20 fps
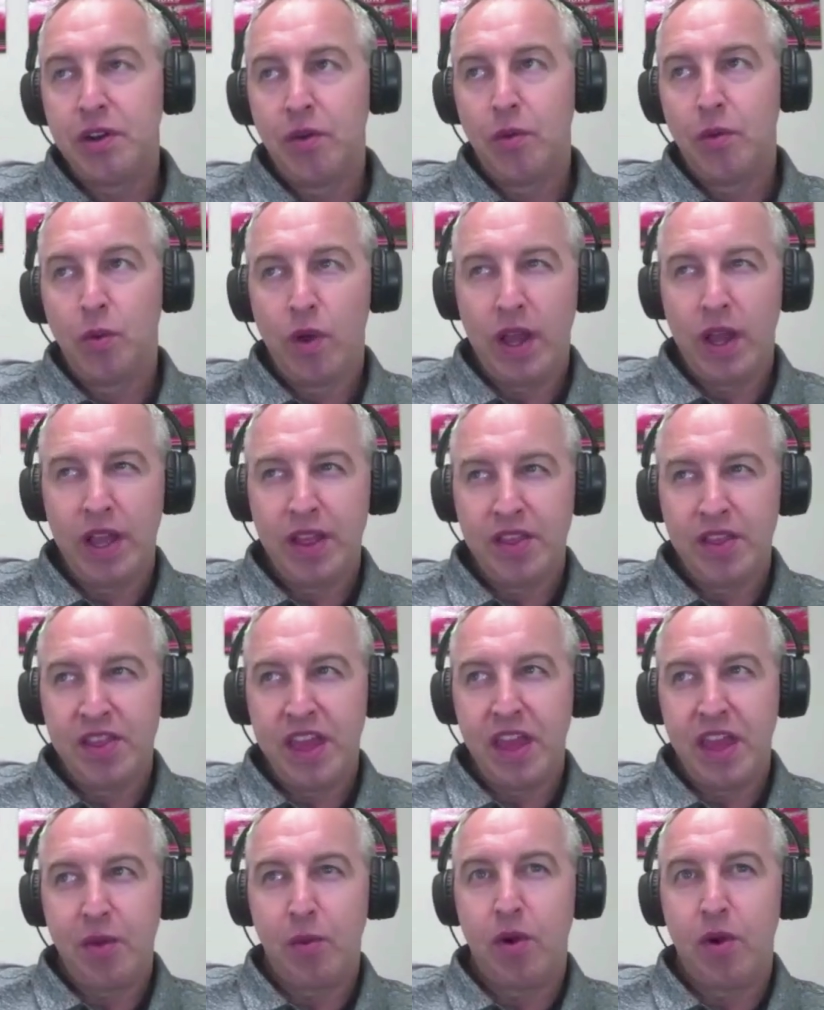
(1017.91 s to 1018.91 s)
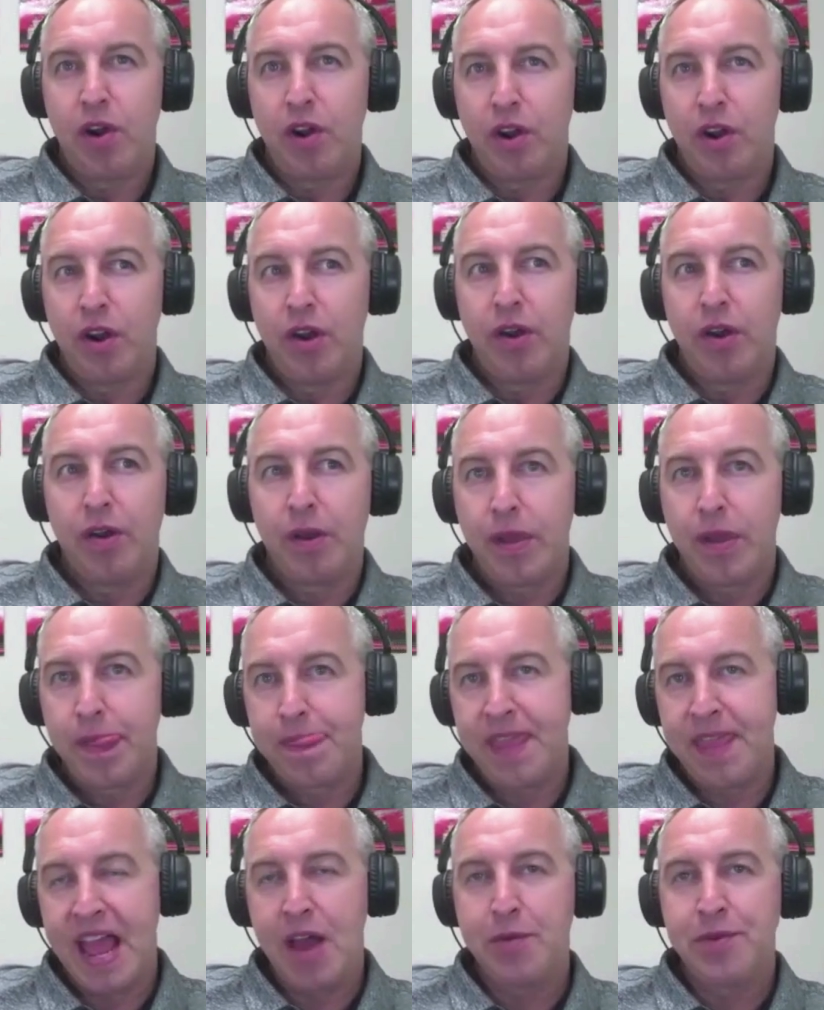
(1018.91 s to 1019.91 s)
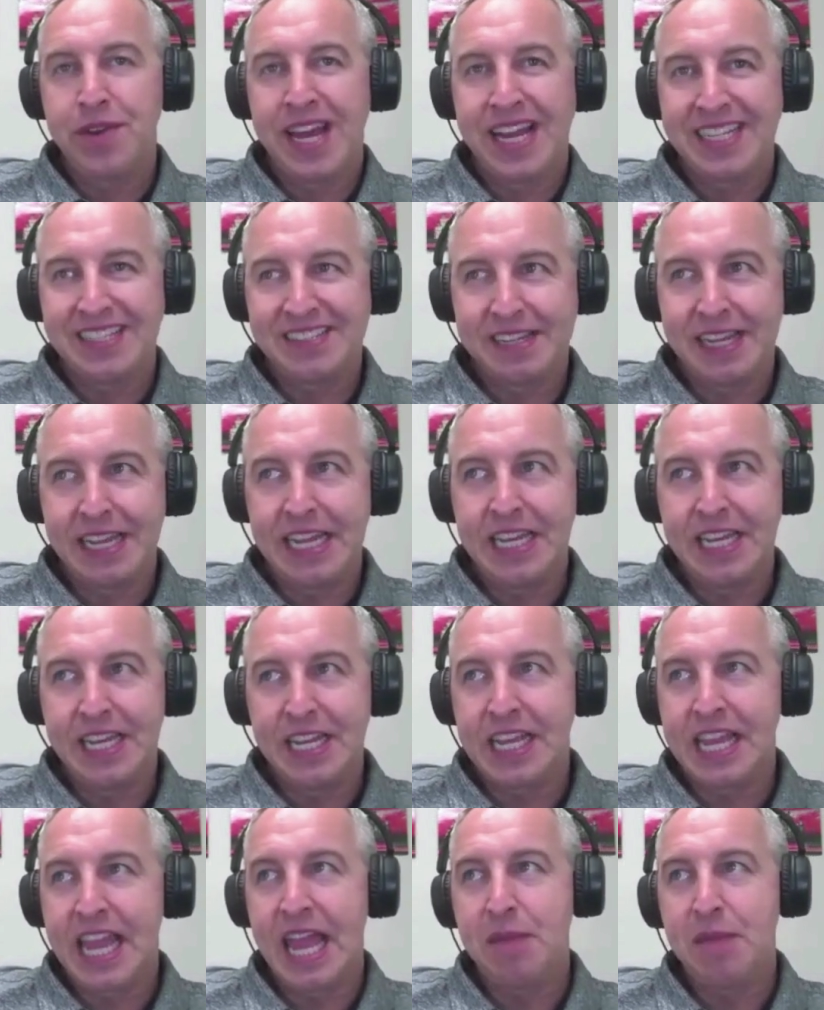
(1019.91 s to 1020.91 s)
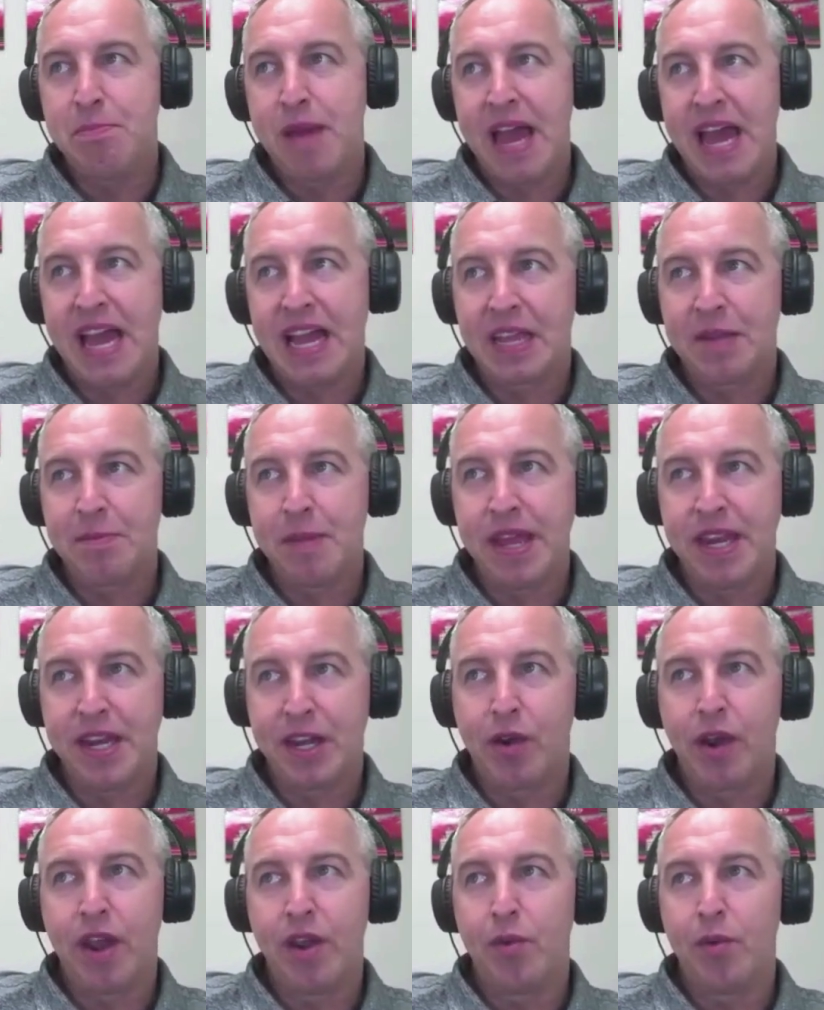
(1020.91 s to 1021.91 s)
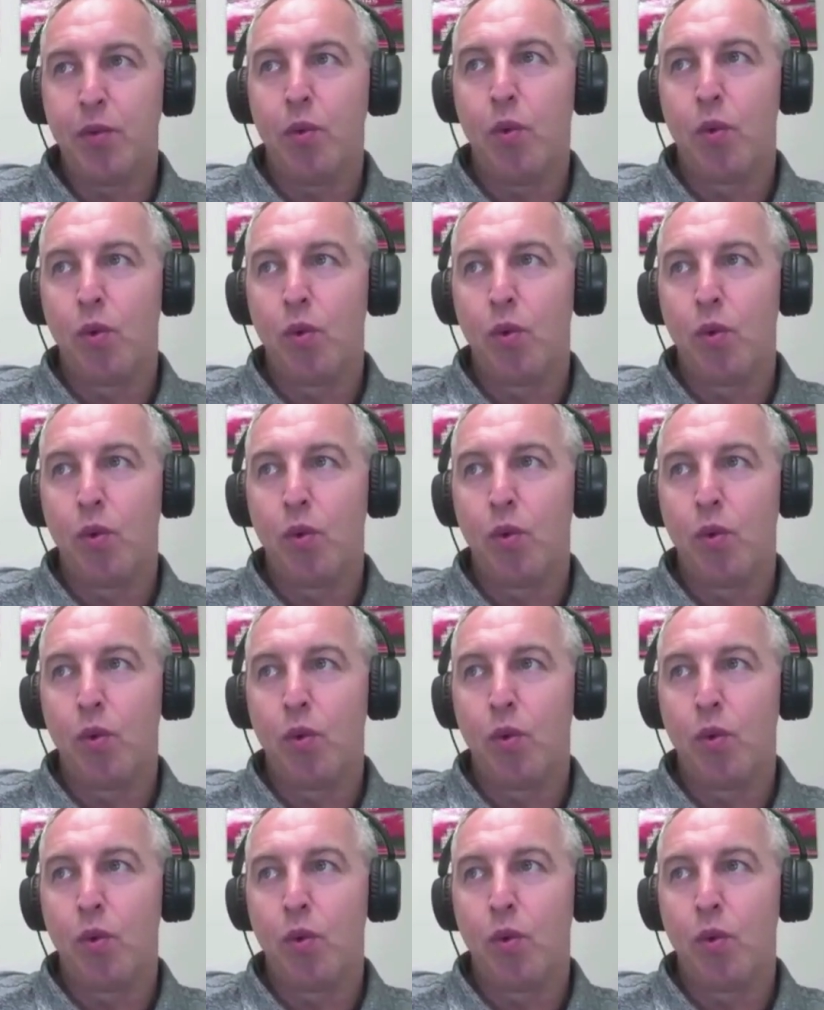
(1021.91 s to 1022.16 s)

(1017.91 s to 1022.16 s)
when they were down 19 and came back and made a great